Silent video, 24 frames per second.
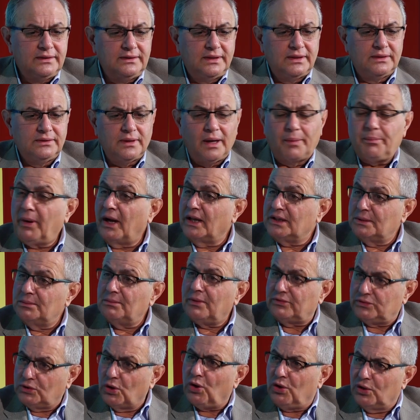at the bottom
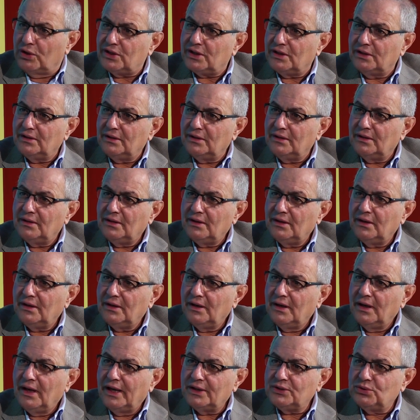of the ocean.
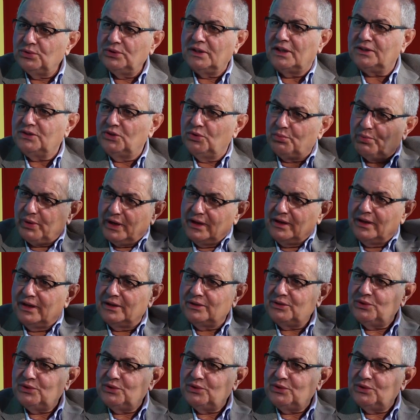As soon as you bring